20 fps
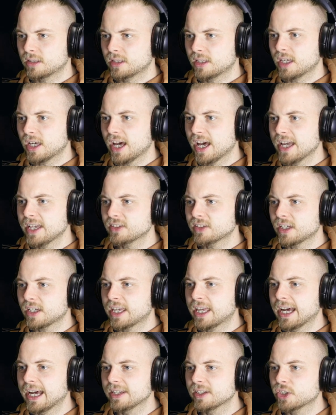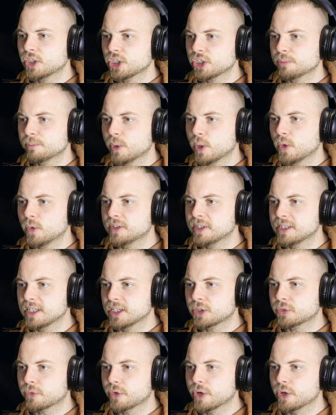Guys, a can just moved in
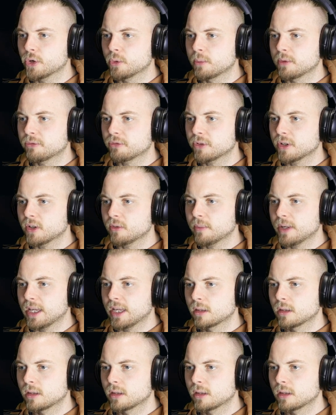this room in front of me.